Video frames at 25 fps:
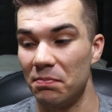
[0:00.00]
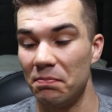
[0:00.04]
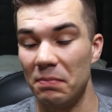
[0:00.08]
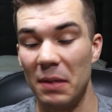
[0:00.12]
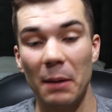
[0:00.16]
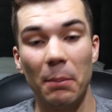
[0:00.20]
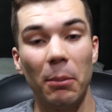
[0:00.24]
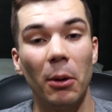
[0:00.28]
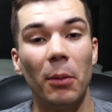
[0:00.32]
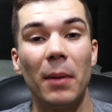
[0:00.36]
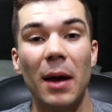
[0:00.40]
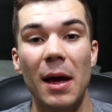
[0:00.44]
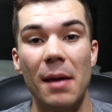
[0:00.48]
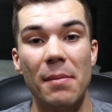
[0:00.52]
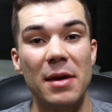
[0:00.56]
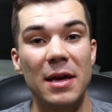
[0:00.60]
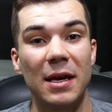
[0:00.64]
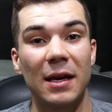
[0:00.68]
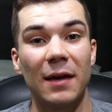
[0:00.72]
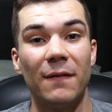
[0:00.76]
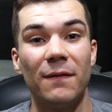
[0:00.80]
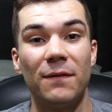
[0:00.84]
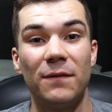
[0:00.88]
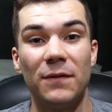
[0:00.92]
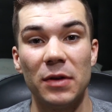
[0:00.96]
People may be
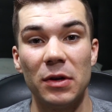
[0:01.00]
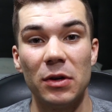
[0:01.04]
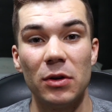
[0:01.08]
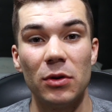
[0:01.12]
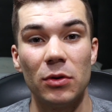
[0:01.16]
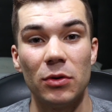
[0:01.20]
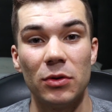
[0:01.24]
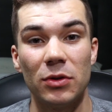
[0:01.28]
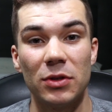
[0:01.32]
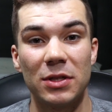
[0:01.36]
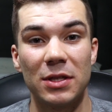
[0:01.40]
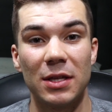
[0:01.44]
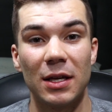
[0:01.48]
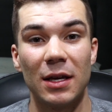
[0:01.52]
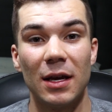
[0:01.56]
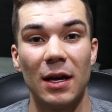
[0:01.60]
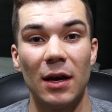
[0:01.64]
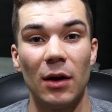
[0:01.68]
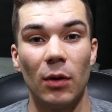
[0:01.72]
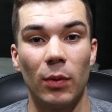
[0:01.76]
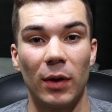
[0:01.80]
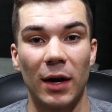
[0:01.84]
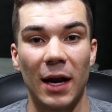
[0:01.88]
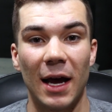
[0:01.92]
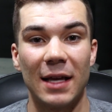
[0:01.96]
confused
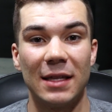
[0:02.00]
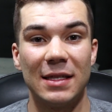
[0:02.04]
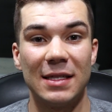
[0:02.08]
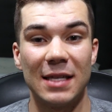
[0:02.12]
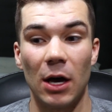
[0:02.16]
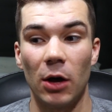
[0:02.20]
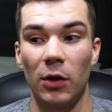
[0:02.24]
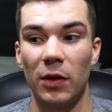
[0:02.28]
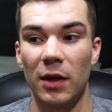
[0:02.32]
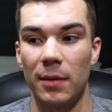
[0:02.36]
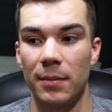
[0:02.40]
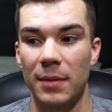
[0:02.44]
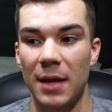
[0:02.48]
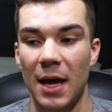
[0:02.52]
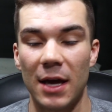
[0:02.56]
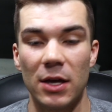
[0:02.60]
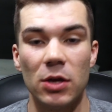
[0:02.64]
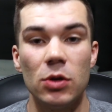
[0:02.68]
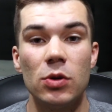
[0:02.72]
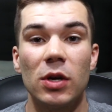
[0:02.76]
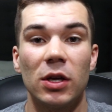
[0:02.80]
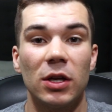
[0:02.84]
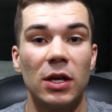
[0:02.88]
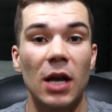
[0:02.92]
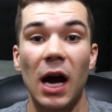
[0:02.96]
when I tell them that
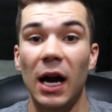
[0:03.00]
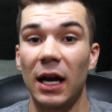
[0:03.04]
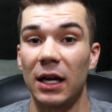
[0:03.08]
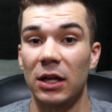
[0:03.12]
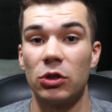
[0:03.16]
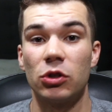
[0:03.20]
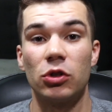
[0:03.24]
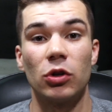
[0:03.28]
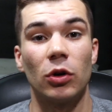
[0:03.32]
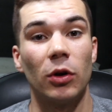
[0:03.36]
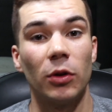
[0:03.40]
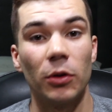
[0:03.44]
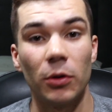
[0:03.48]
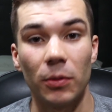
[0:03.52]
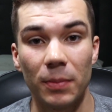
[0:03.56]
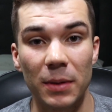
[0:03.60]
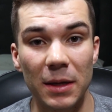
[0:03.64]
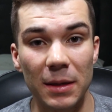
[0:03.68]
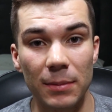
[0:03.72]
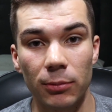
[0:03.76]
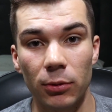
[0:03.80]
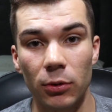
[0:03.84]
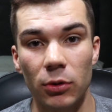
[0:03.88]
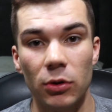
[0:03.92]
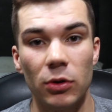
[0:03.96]
you cannot control their
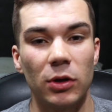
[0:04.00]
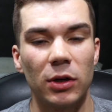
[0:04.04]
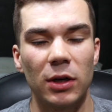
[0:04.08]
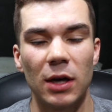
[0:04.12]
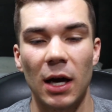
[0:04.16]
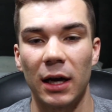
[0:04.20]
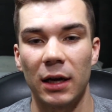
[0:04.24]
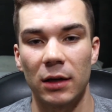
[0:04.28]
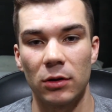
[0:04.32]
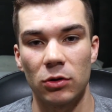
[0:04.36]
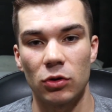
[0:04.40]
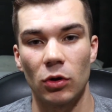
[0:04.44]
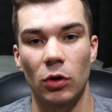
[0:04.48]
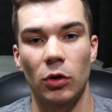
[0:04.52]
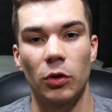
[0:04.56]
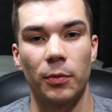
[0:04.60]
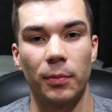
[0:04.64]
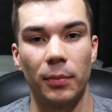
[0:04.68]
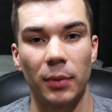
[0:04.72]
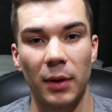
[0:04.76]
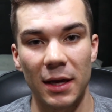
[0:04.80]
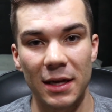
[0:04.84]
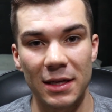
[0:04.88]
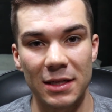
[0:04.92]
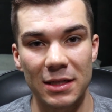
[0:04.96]
people, you cannot control their
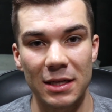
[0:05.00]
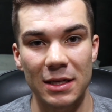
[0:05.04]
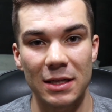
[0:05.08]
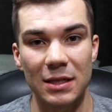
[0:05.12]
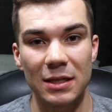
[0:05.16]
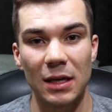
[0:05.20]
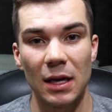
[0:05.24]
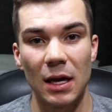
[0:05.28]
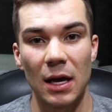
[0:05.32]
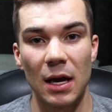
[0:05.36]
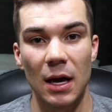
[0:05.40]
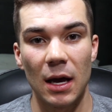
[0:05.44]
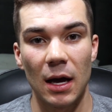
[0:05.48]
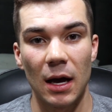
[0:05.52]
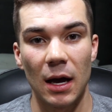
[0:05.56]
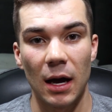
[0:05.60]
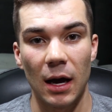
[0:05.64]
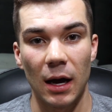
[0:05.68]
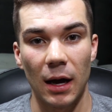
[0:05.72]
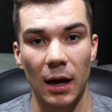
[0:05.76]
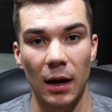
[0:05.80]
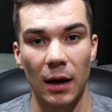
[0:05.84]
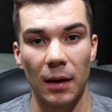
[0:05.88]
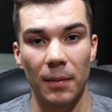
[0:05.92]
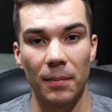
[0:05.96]
places.
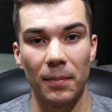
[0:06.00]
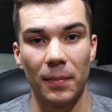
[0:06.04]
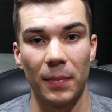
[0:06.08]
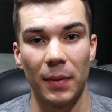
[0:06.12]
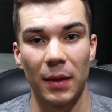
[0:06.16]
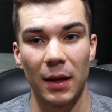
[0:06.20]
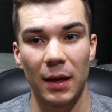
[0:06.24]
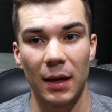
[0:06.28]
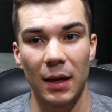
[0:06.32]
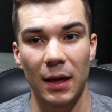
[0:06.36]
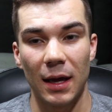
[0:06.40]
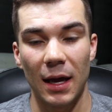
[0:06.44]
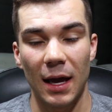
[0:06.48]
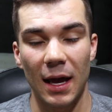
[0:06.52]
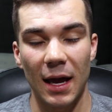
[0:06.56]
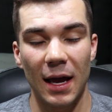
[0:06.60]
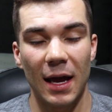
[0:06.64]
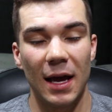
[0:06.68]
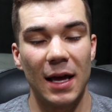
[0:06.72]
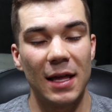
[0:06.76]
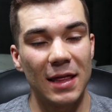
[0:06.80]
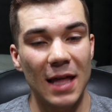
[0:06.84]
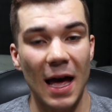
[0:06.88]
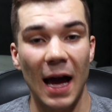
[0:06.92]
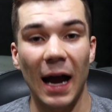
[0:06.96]
Um,
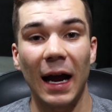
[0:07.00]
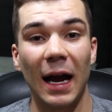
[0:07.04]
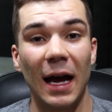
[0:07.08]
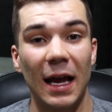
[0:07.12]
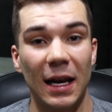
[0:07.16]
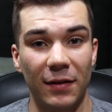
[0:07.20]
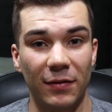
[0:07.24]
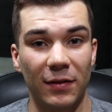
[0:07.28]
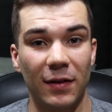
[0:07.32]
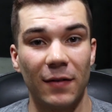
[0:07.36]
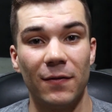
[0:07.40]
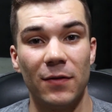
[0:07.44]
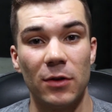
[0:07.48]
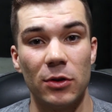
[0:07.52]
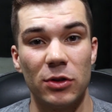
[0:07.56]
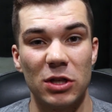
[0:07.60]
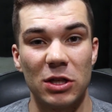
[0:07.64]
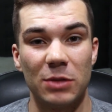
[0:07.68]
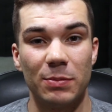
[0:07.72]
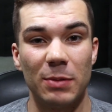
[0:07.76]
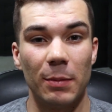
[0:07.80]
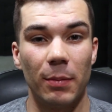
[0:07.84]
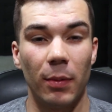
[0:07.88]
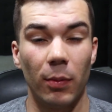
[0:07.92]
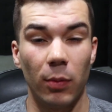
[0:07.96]
and that kind of
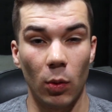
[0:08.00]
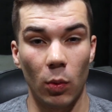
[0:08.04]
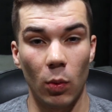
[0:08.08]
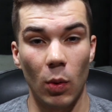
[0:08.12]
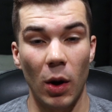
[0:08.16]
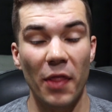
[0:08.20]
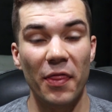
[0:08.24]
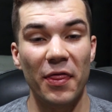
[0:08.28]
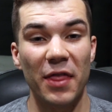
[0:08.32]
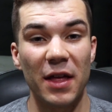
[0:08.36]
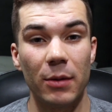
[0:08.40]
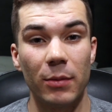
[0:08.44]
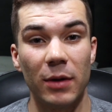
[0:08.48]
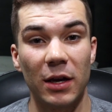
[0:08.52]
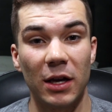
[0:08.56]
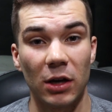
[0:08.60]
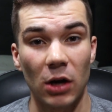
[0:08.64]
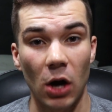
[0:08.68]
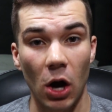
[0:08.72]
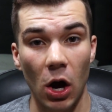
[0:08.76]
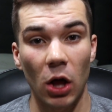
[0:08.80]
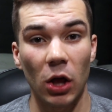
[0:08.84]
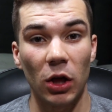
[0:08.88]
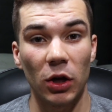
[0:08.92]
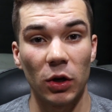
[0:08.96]
confuses people, but one thing we can
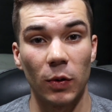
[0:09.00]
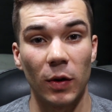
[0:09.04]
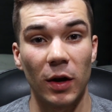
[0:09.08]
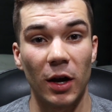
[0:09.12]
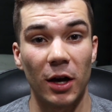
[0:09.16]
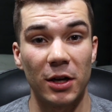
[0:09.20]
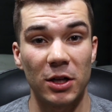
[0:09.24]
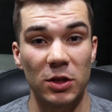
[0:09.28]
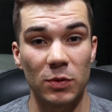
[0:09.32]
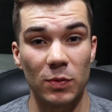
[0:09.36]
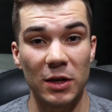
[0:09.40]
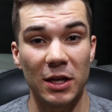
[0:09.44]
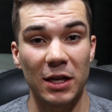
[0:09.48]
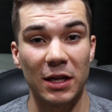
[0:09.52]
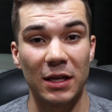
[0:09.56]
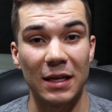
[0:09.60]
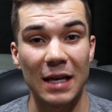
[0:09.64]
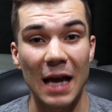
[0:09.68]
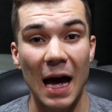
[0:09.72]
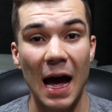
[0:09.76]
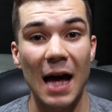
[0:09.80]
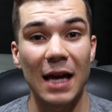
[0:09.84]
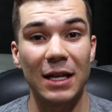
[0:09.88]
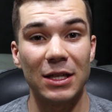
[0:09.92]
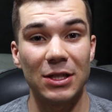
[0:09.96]
all agree on is we
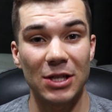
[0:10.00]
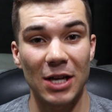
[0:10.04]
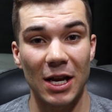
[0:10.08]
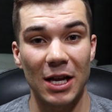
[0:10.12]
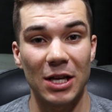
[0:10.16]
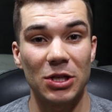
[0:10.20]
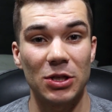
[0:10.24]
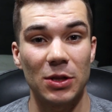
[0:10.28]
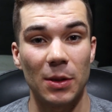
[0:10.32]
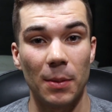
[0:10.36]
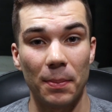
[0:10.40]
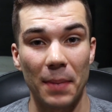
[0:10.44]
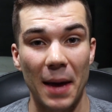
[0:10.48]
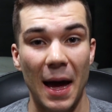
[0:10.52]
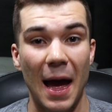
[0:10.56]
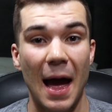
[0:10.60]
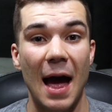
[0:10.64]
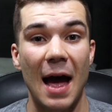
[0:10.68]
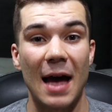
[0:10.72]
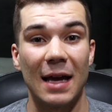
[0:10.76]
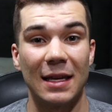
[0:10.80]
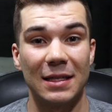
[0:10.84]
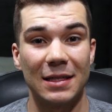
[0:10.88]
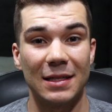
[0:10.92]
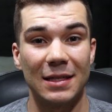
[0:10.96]
cannot change the
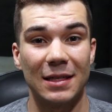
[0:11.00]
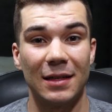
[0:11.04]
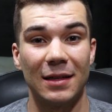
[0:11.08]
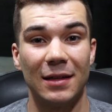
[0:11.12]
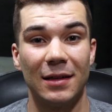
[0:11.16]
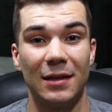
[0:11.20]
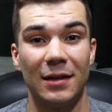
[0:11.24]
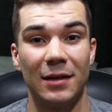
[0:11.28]
past.